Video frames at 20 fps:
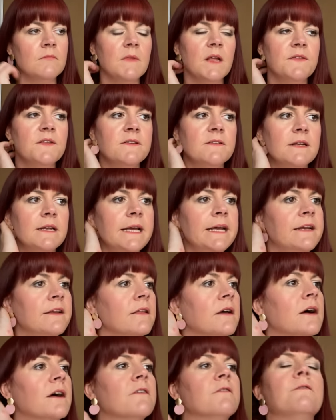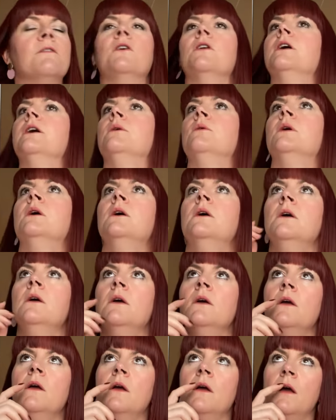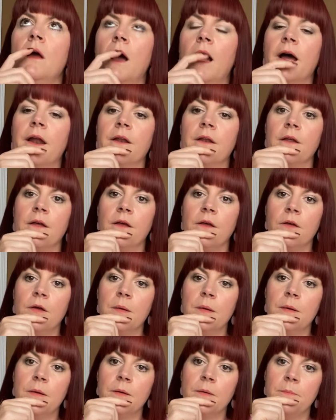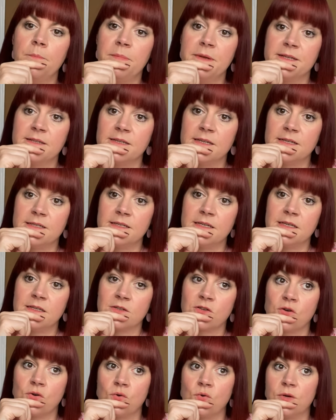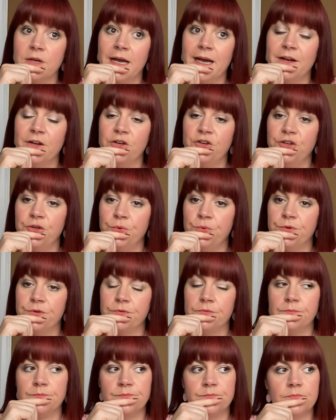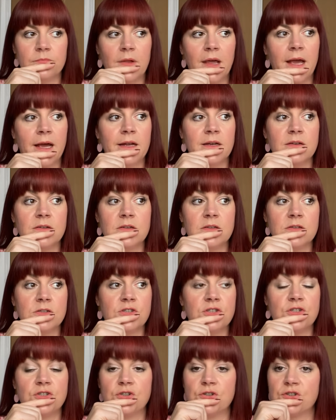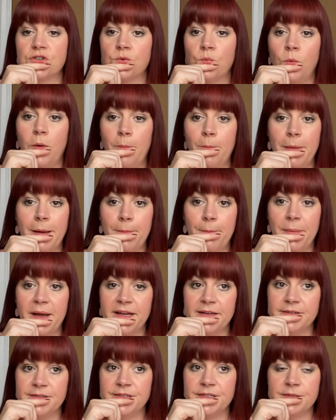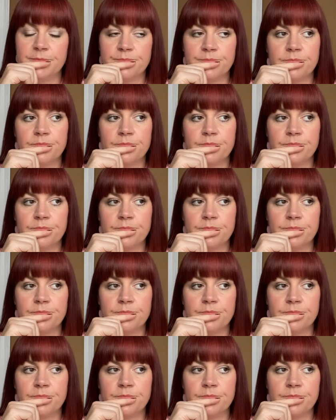there's a lady that I follow, and her business is called Hannah Doodle, and she's just a one-man band.